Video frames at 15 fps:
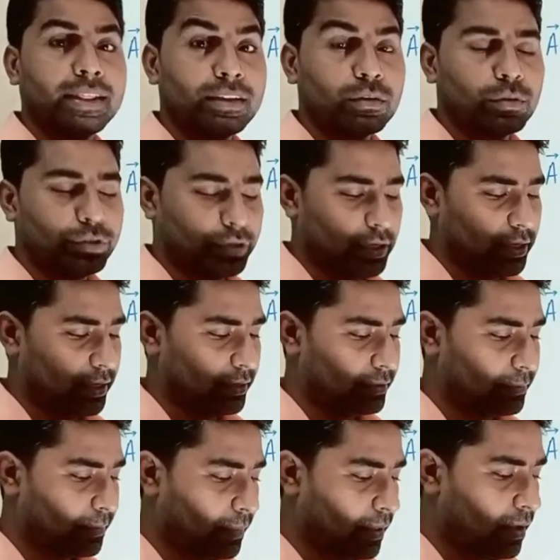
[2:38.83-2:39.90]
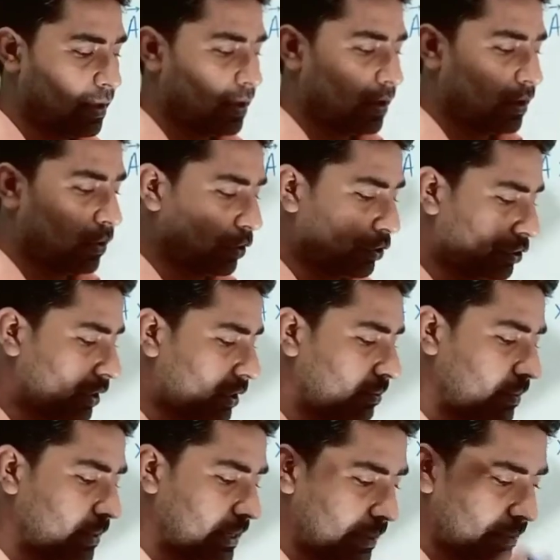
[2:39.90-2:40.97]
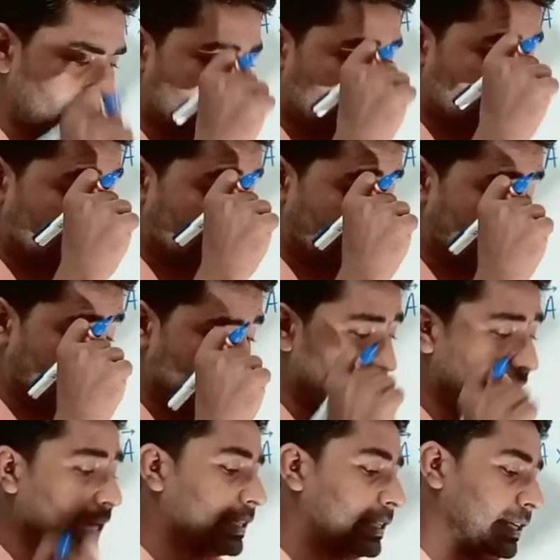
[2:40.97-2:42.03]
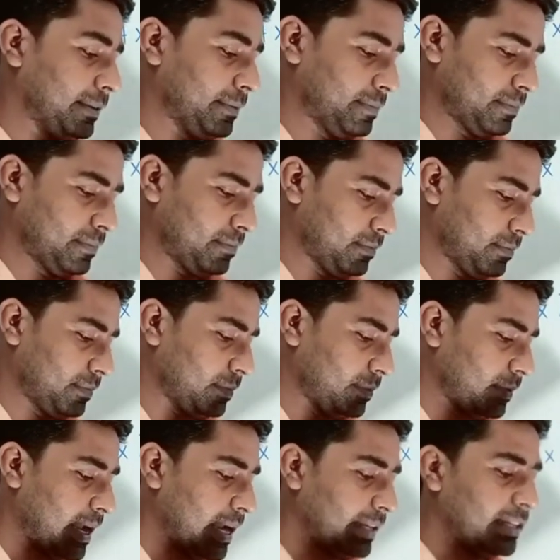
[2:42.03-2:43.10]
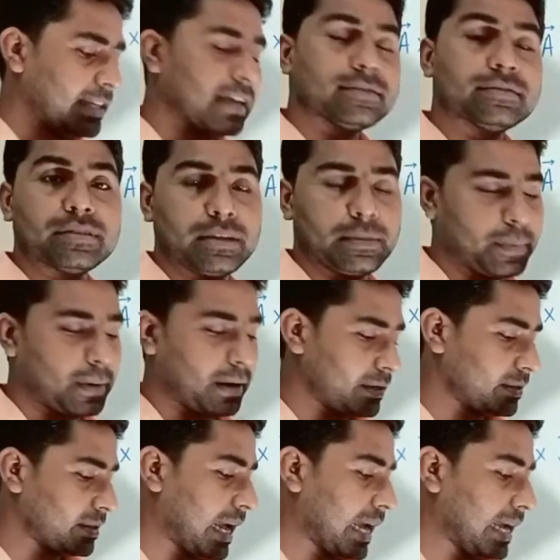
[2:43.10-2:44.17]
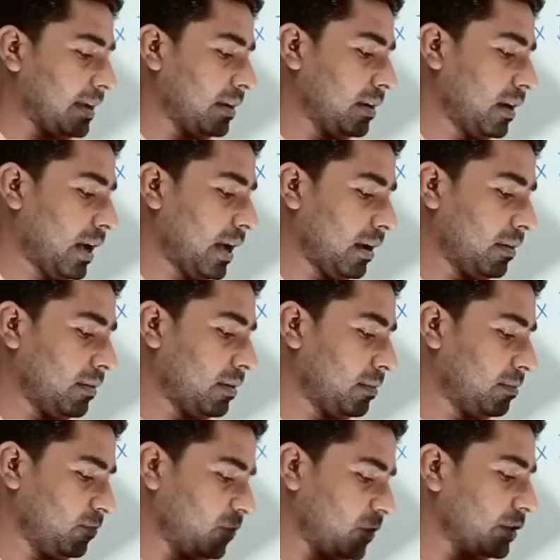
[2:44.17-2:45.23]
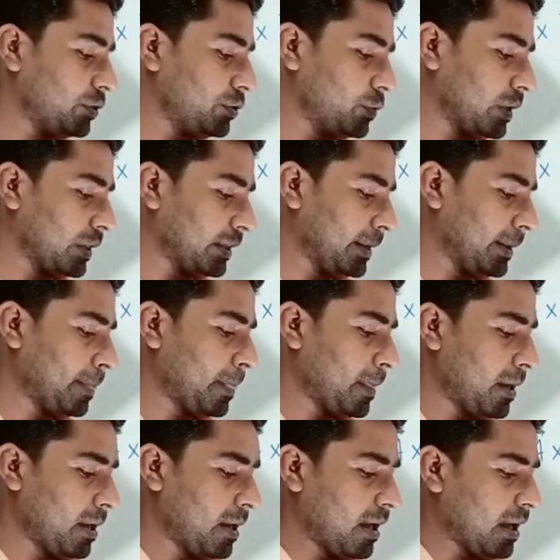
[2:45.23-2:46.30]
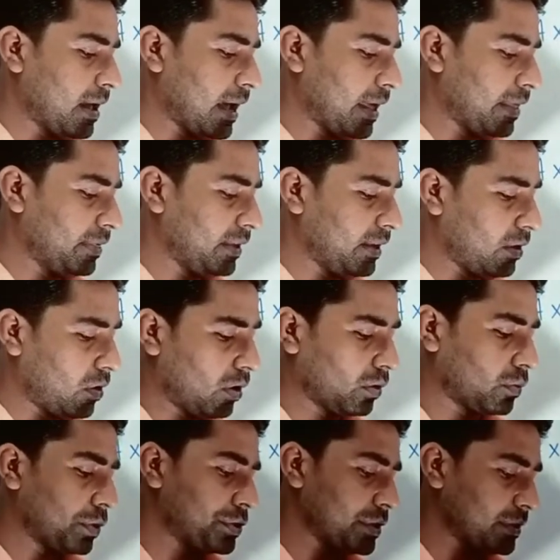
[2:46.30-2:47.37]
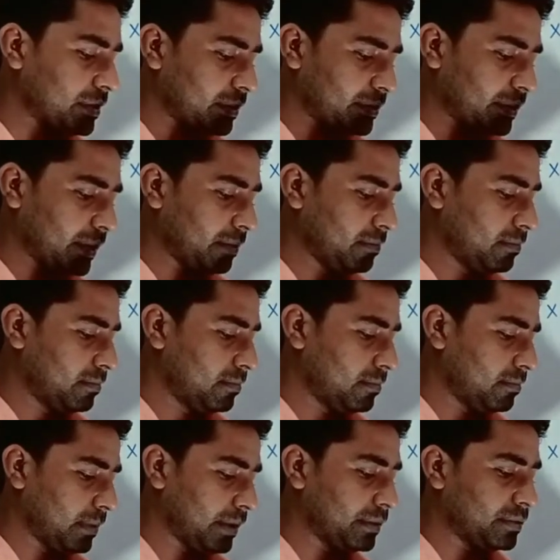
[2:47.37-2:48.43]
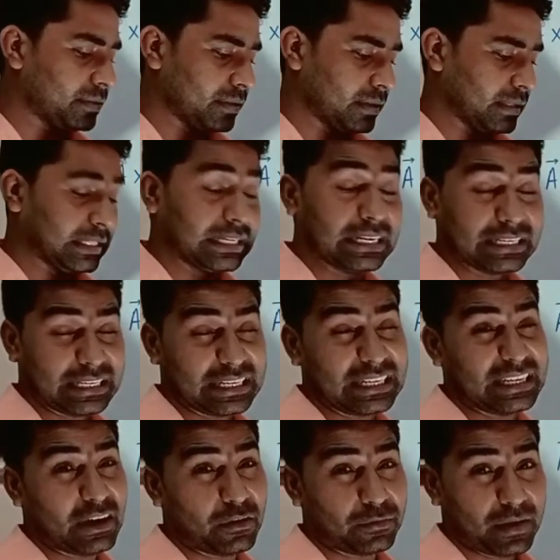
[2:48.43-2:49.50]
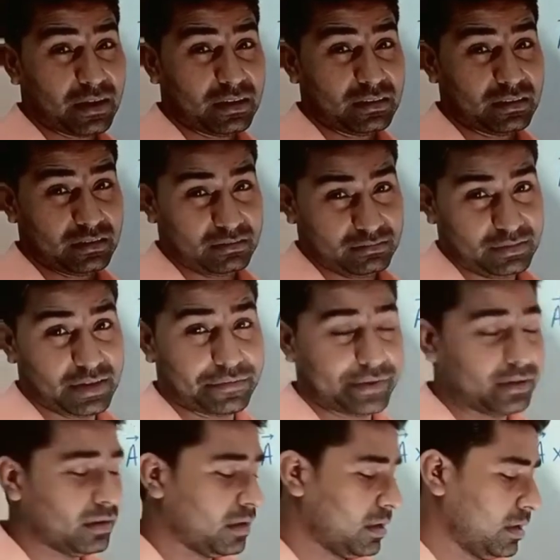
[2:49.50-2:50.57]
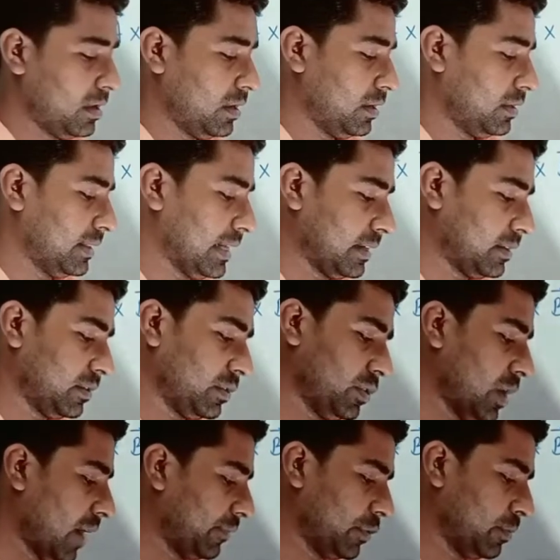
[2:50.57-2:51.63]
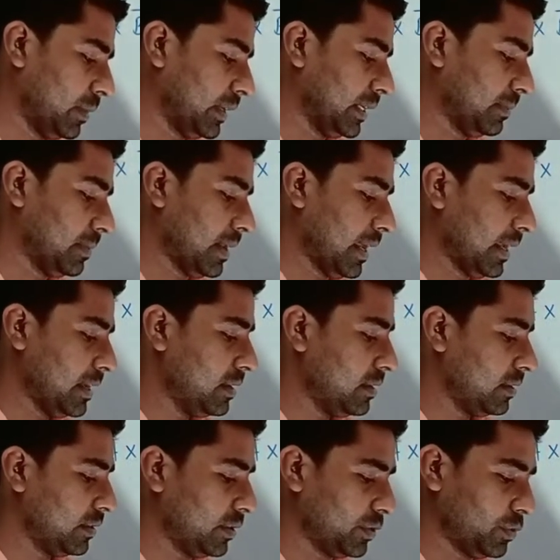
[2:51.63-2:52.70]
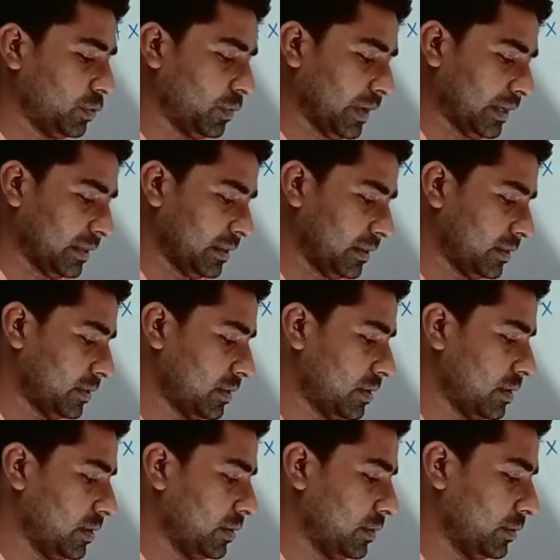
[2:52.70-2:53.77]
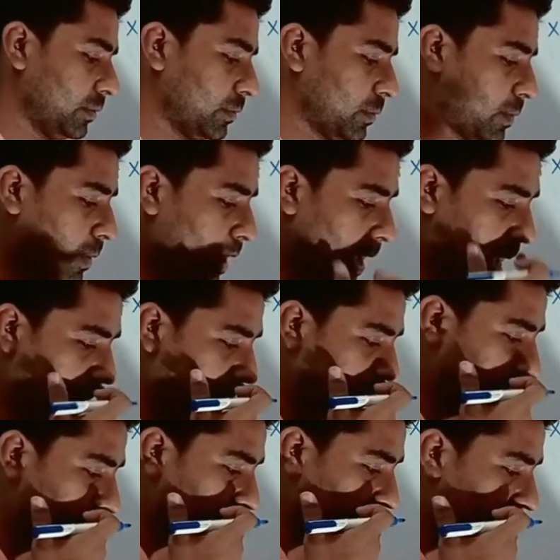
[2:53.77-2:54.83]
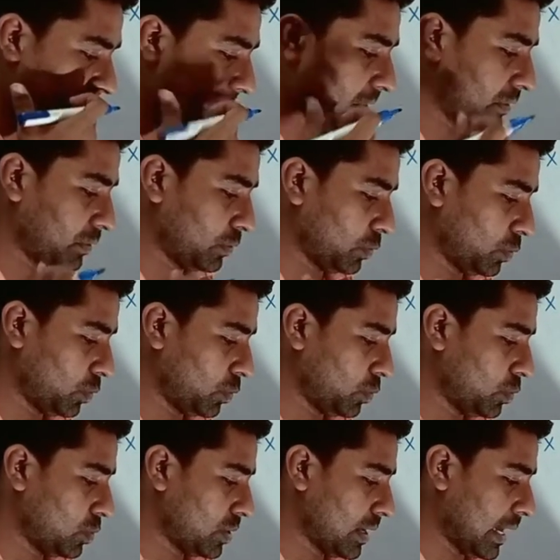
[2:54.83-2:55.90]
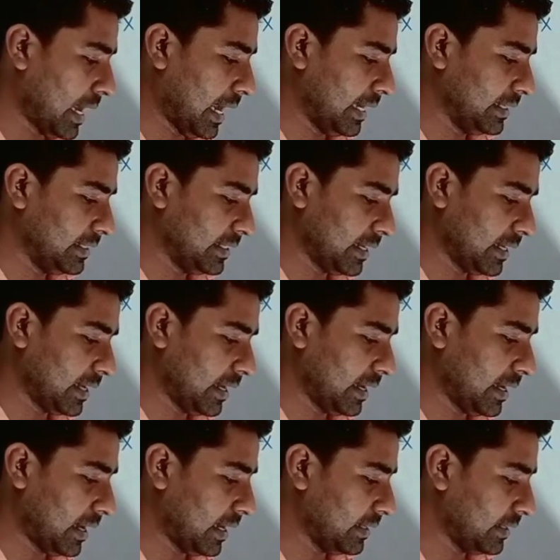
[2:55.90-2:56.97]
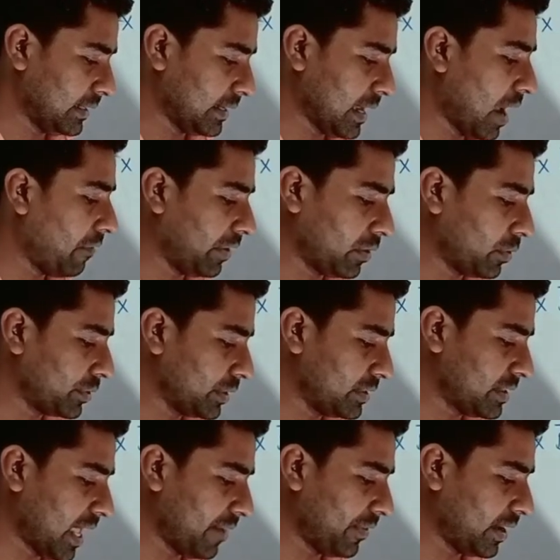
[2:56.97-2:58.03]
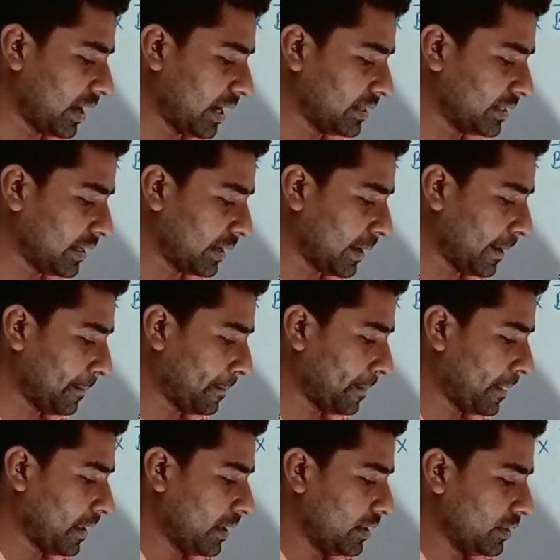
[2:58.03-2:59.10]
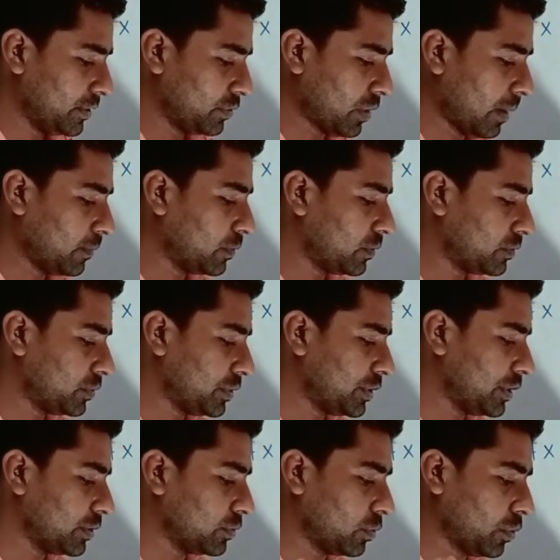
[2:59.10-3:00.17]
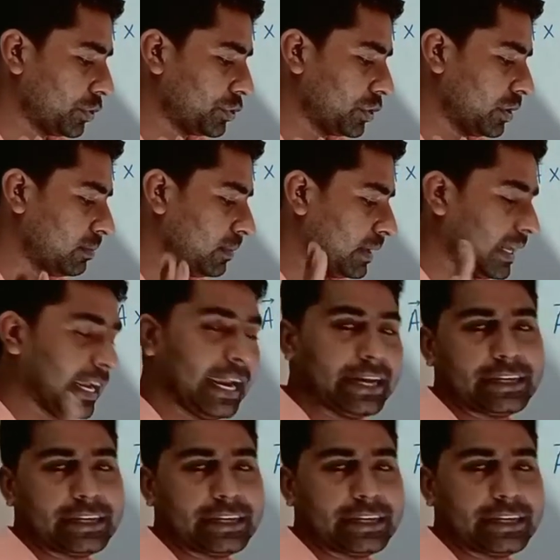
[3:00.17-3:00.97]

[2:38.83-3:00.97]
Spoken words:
and the question is, question number I'm taking 18. 18 has three parts, I 1, 2 and 3, and the all questions are same, means the category of our level, that you have to multiply the two vectors. So I am switching to ijk, every question is having ijk, so I am switching to question number